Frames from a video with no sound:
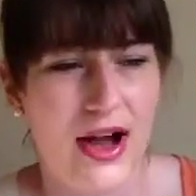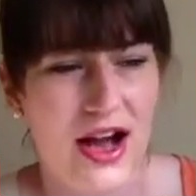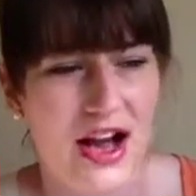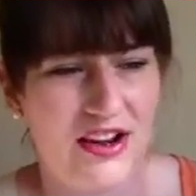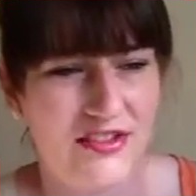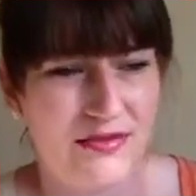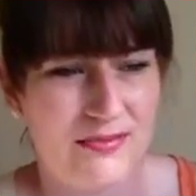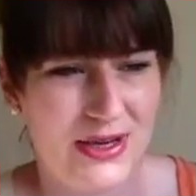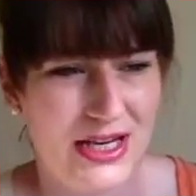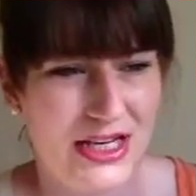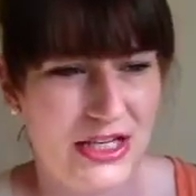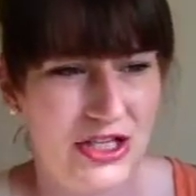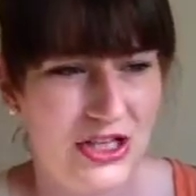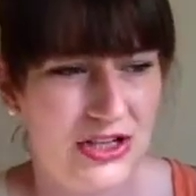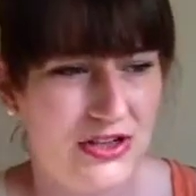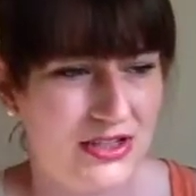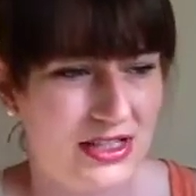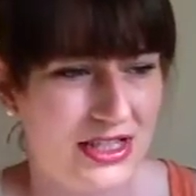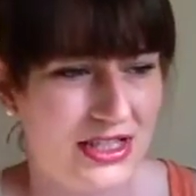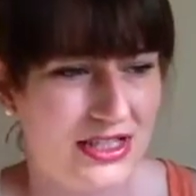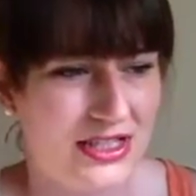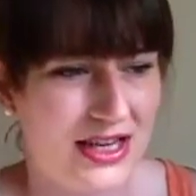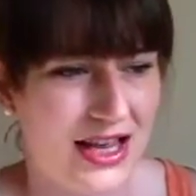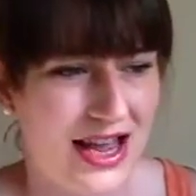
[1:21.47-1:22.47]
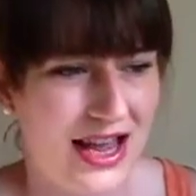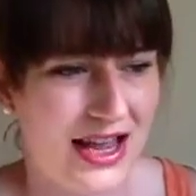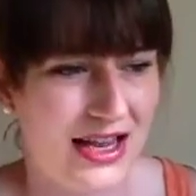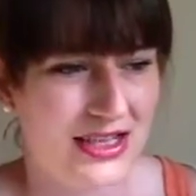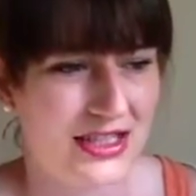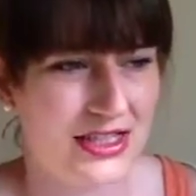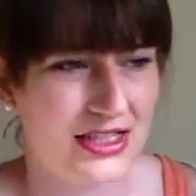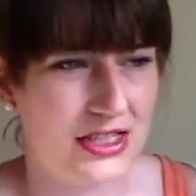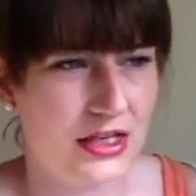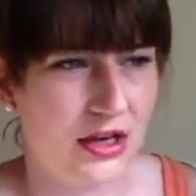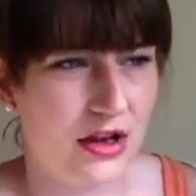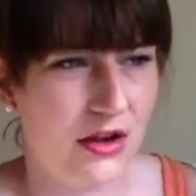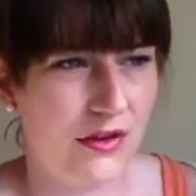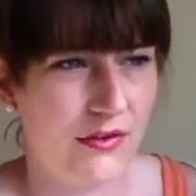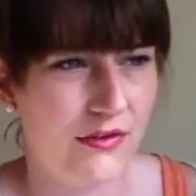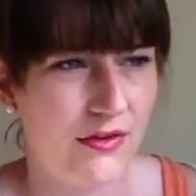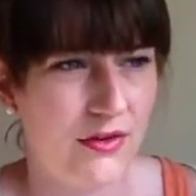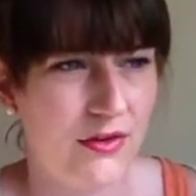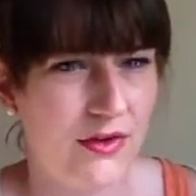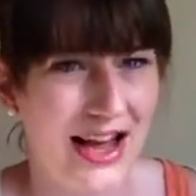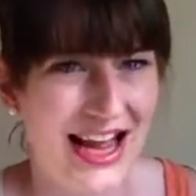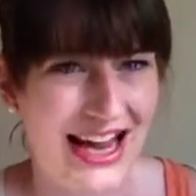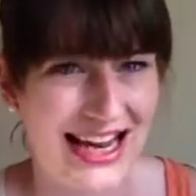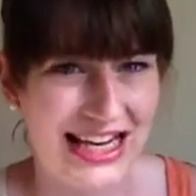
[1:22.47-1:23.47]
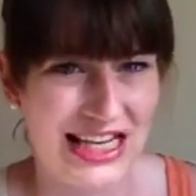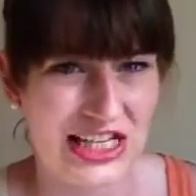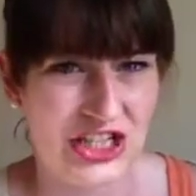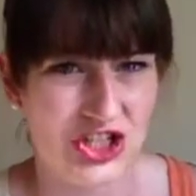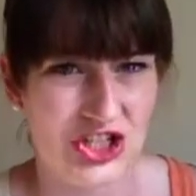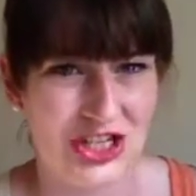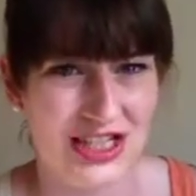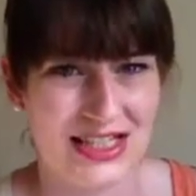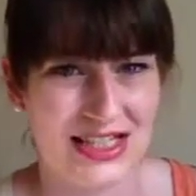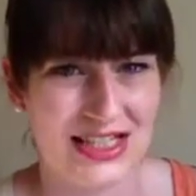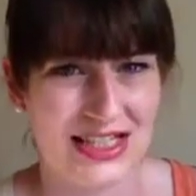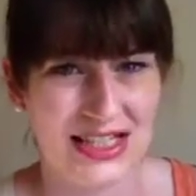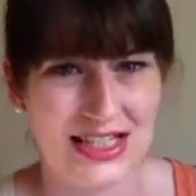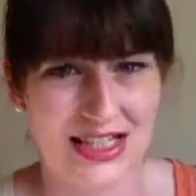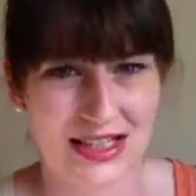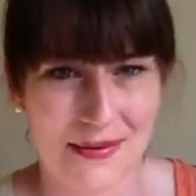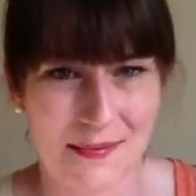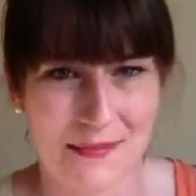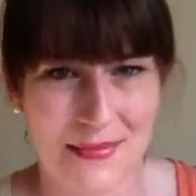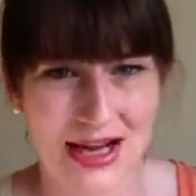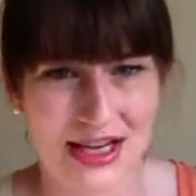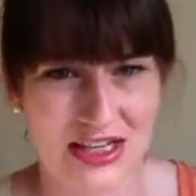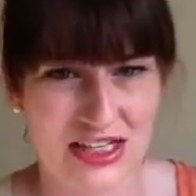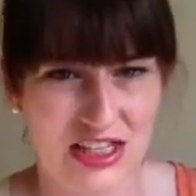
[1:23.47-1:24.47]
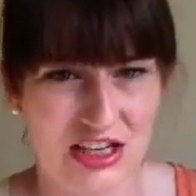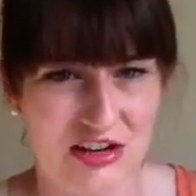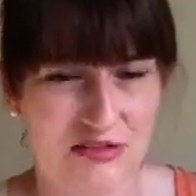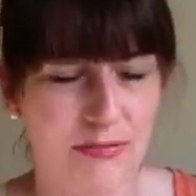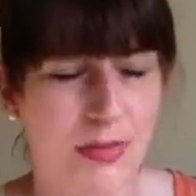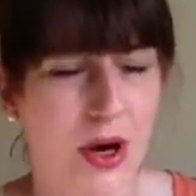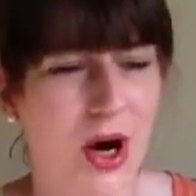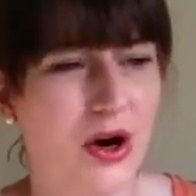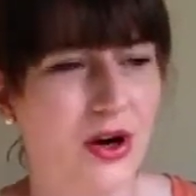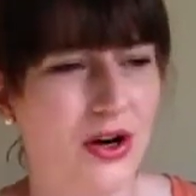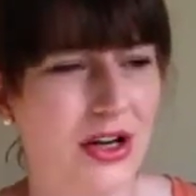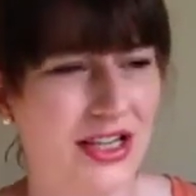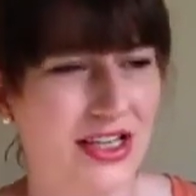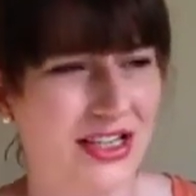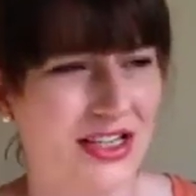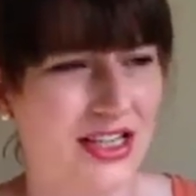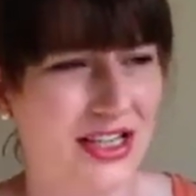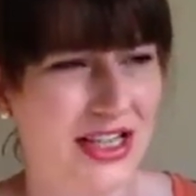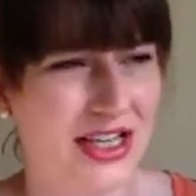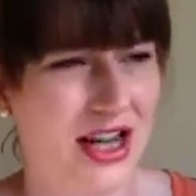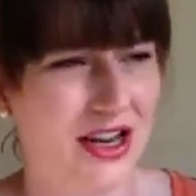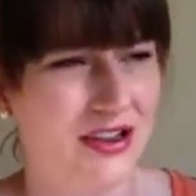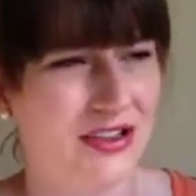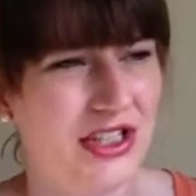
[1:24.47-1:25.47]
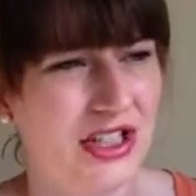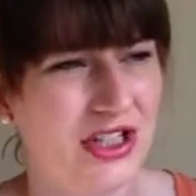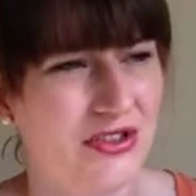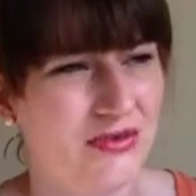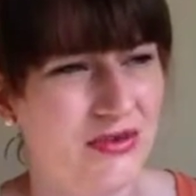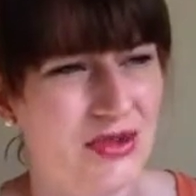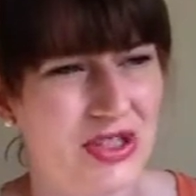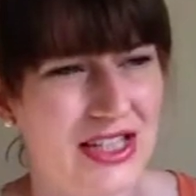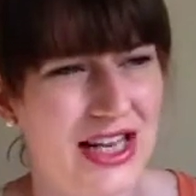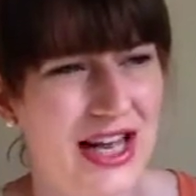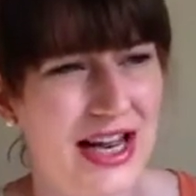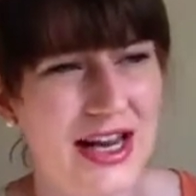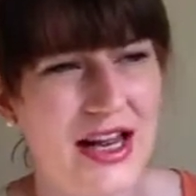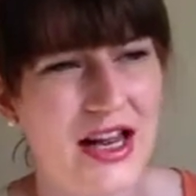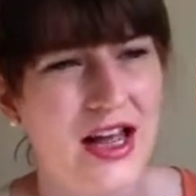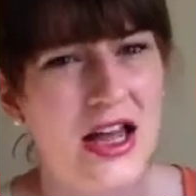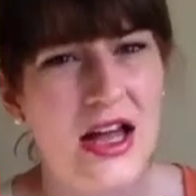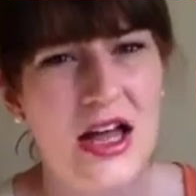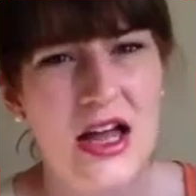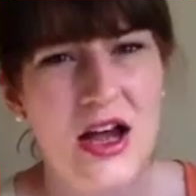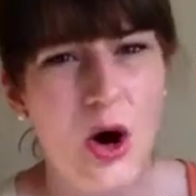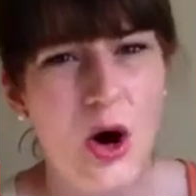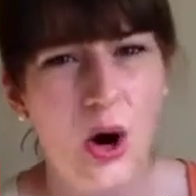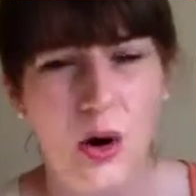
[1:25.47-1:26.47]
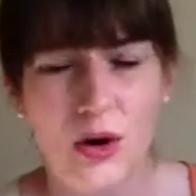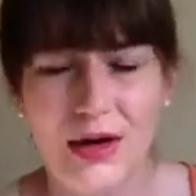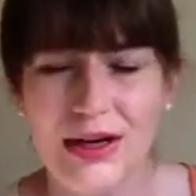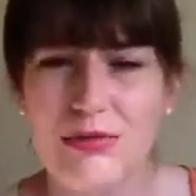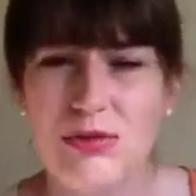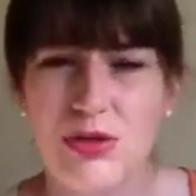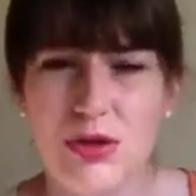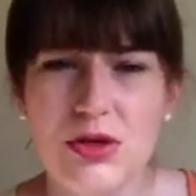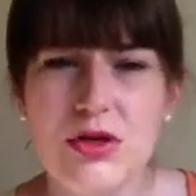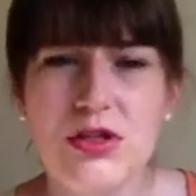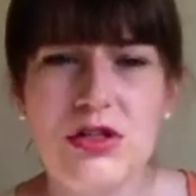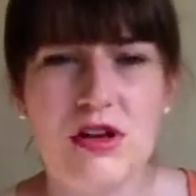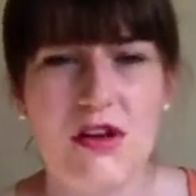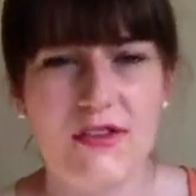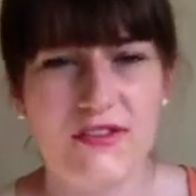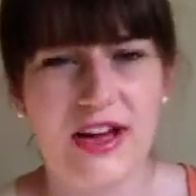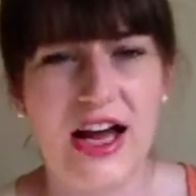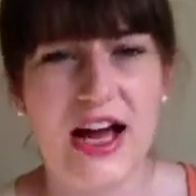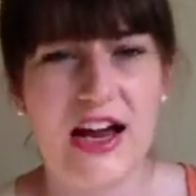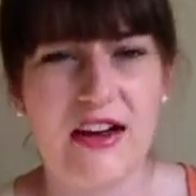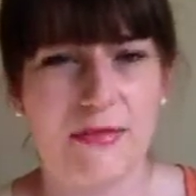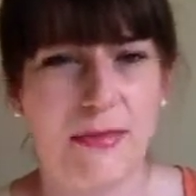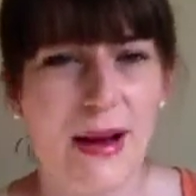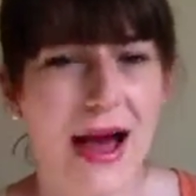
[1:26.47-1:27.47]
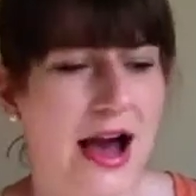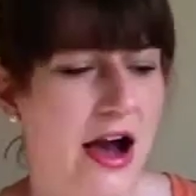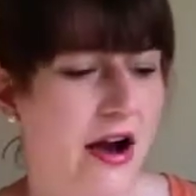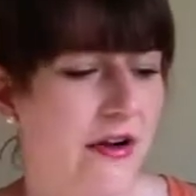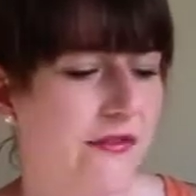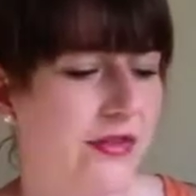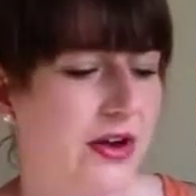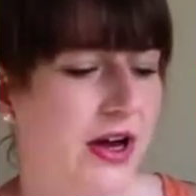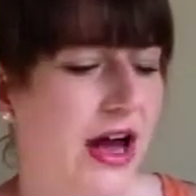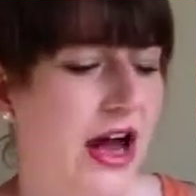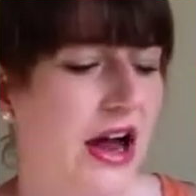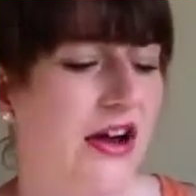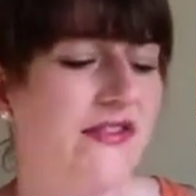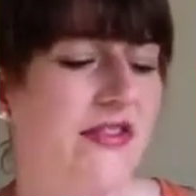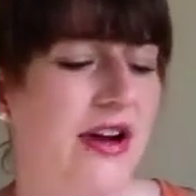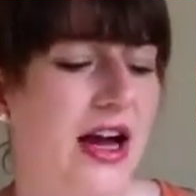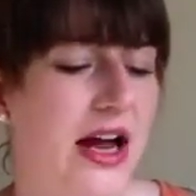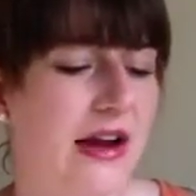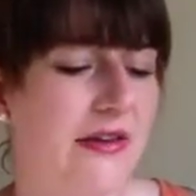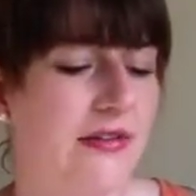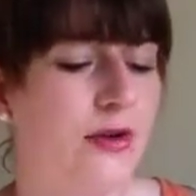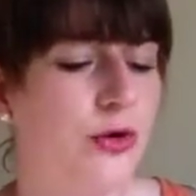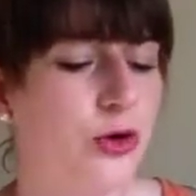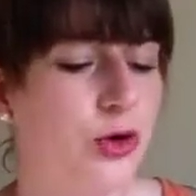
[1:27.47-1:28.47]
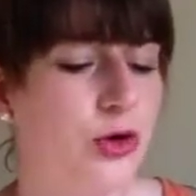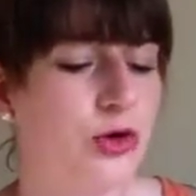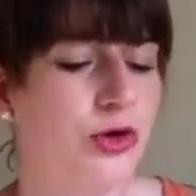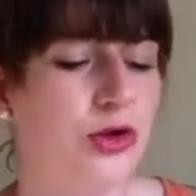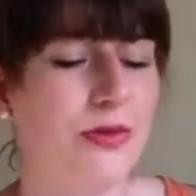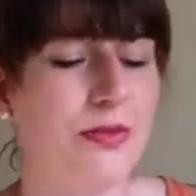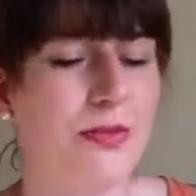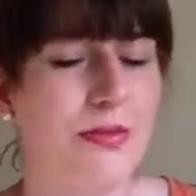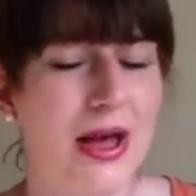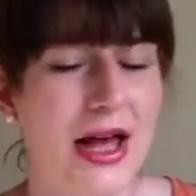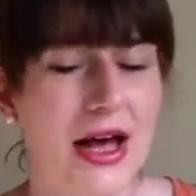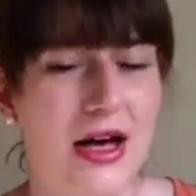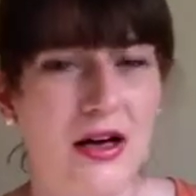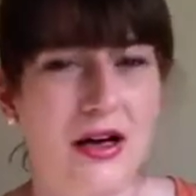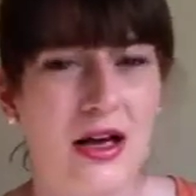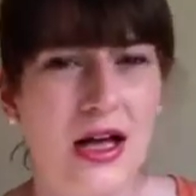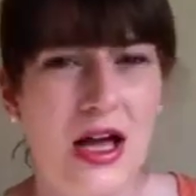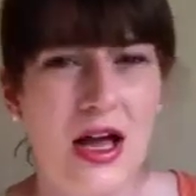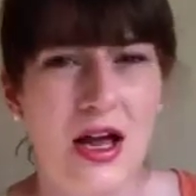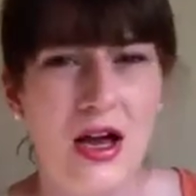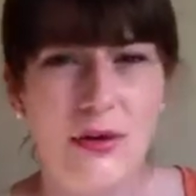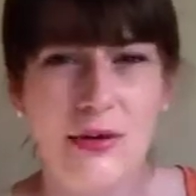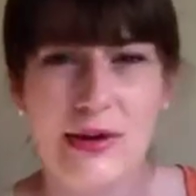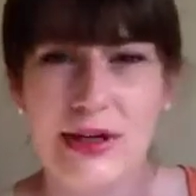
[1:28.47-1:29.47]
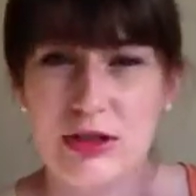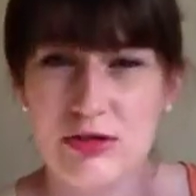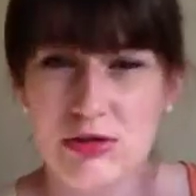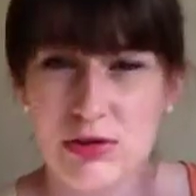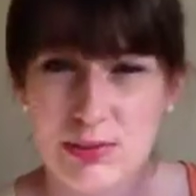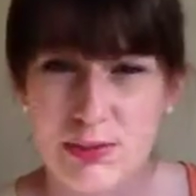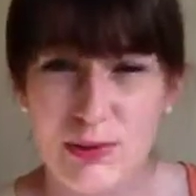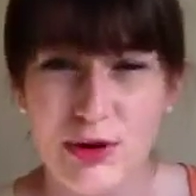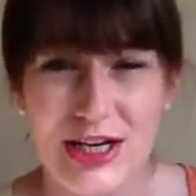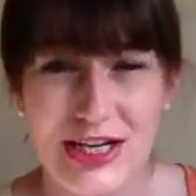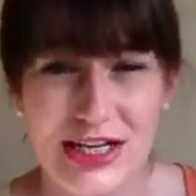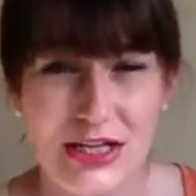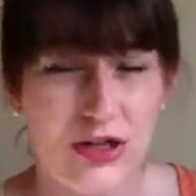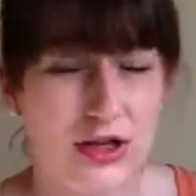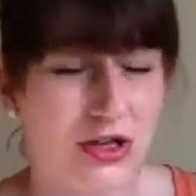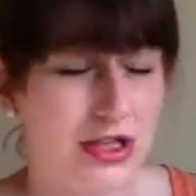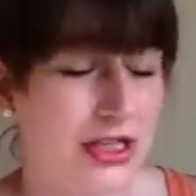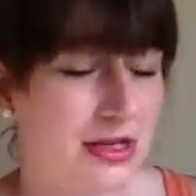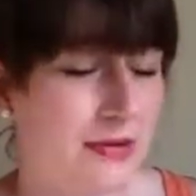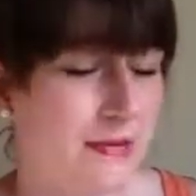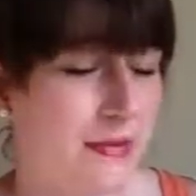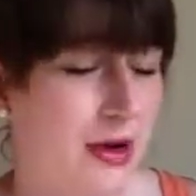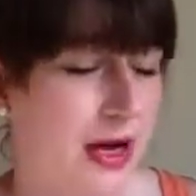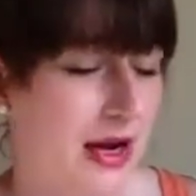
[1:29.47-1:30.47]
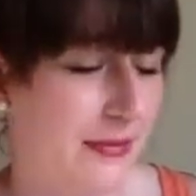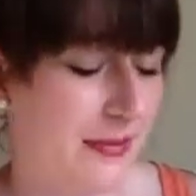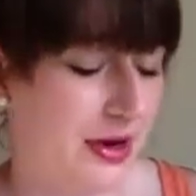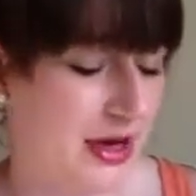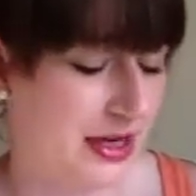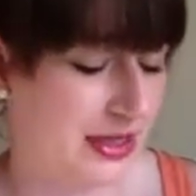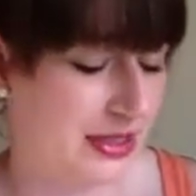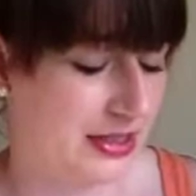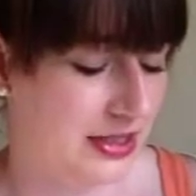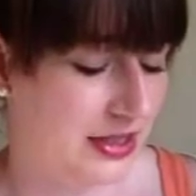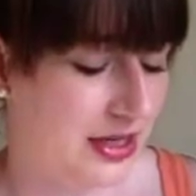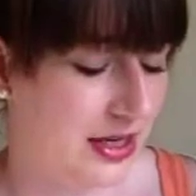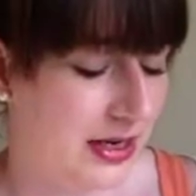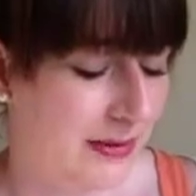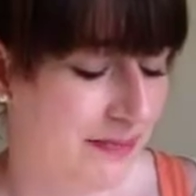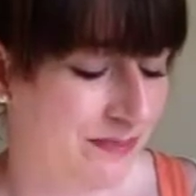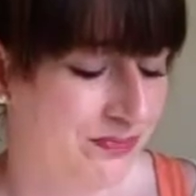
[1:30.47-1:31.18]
I've been using this for ages and it's a massive bottle, and I think it only was like, it was under £5 for like 500ml, which was pretty good in my mind.